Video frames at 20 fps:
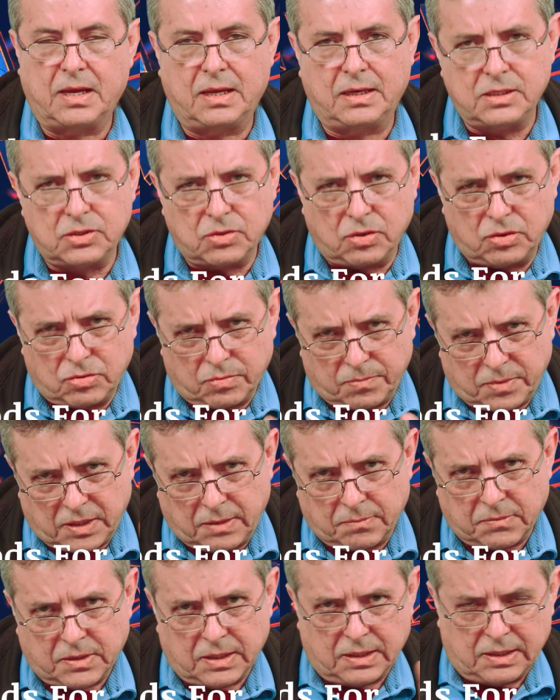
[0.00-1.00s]
And it's going to
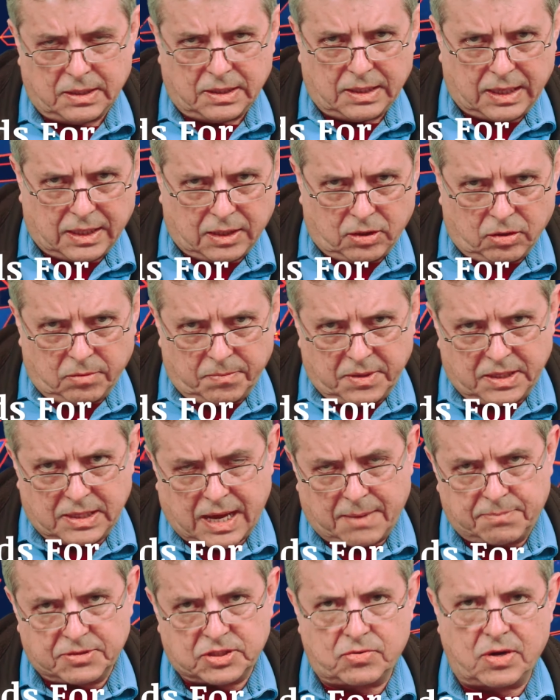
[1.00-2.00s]
be a little bit
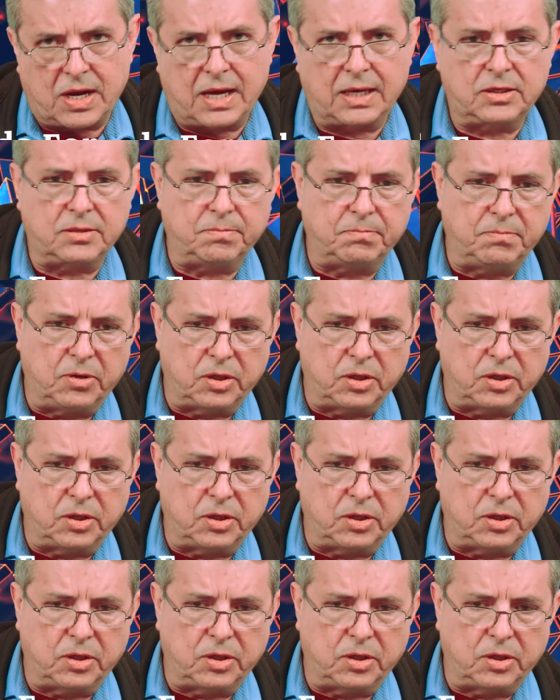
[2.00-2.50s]
abstract,